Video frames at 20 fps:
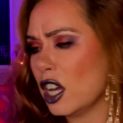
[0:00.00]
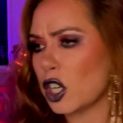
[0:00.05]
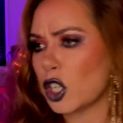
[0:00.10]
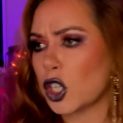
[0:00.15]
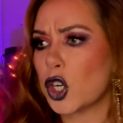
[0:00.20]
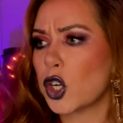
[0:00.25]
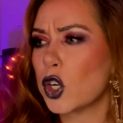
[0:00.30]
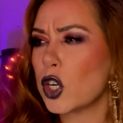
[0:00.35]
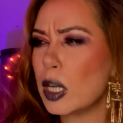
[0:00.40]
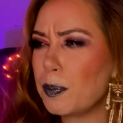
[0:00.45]

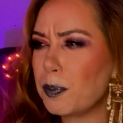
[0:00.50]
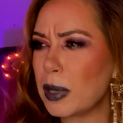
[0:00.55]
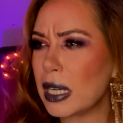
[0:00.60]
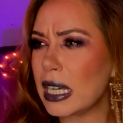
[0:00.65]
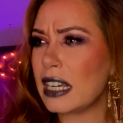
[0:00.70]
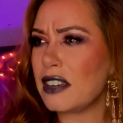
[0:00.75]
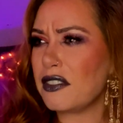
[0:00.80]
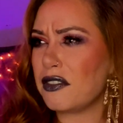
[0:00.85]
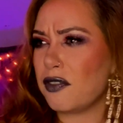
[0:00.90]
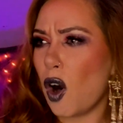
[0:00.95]

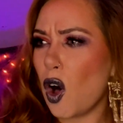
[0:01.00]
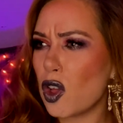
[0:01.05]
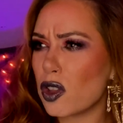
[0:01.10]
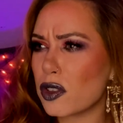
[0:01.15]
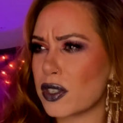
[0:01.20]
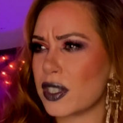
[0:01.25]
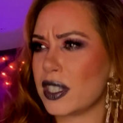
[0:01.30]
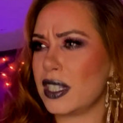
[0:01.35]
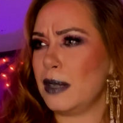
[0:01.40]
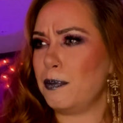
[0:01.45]
creepy
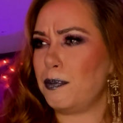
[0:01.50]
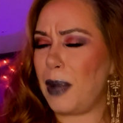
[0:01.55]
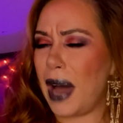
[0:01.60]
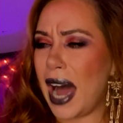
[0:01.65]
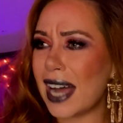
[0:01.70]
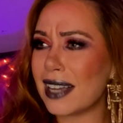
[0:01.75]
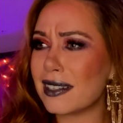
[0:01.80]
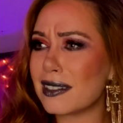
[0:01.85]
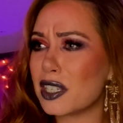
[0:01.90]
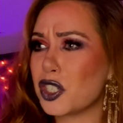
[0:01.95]
vaults and
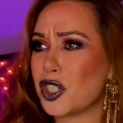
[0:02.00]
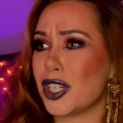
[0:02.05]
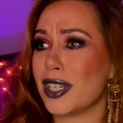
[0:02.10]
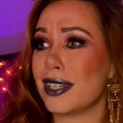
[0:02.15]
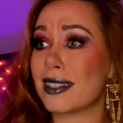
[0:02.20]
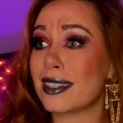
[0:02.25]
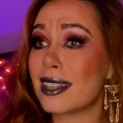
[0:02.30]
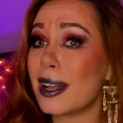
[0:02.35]
passages,